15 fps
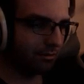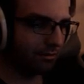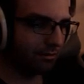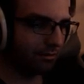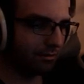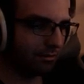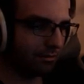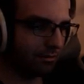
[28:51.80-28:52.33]
Like,
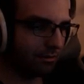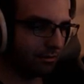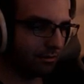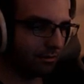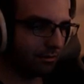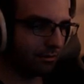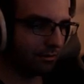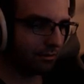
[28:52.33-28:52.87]

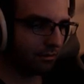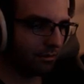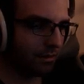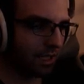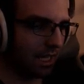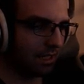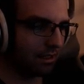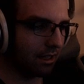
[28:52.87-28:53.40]

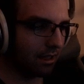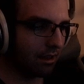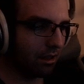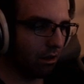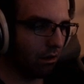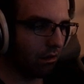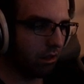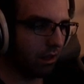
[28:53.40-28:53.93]
that's like the
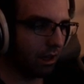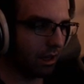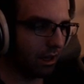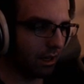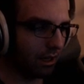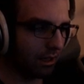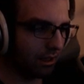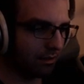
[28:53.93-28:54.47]
whole
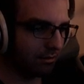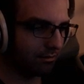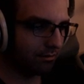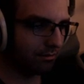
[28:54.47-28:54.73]
thing, you know?